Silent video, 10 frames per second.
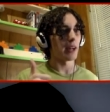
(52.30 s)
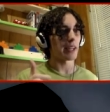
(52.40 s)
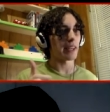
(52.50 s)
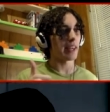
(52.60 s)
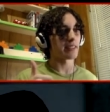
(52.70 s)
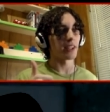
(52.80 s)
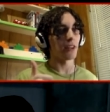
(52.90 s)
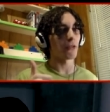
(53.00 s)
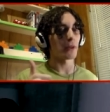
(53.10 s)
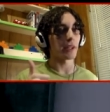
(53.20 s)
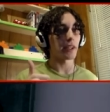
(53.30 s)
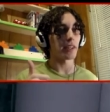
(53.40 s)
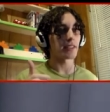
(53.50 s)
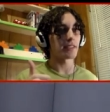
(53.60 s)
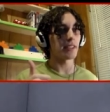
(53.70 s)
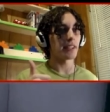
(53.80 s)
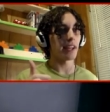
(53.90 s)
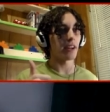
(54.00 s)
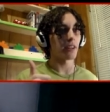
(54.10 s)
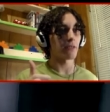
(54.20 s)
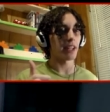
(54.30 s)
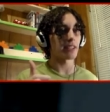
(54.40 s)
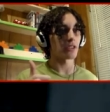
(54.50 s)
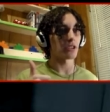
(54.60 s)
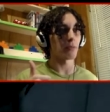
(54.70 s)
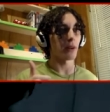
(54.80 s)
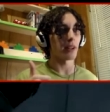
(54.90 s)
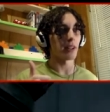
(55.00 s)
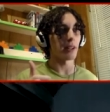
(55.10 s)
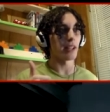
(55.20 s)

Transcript: I can't tell if we're in a cutscene now or if that's just part of the